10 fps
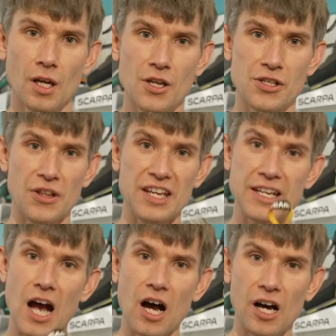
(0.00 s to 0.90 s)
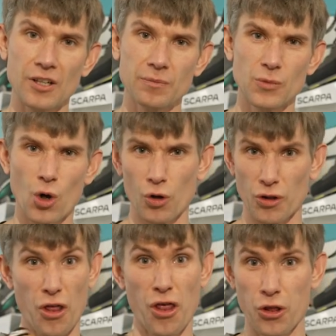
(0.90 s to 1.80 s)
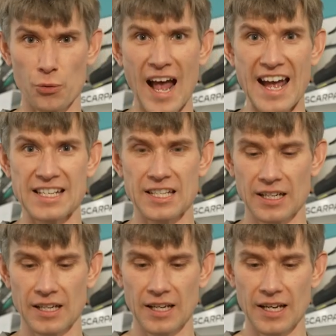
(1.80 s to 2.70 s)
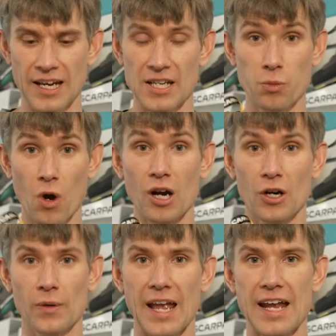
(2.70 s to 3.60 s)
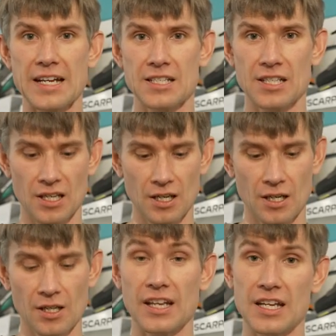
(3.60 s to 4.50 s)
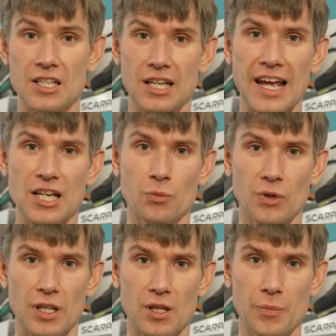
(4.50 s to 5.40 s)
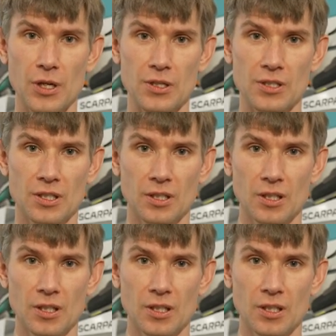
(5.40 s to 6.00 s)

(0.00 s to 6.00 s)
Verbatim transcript: So the yarn, or the thread, is what creates the insulation within the boot.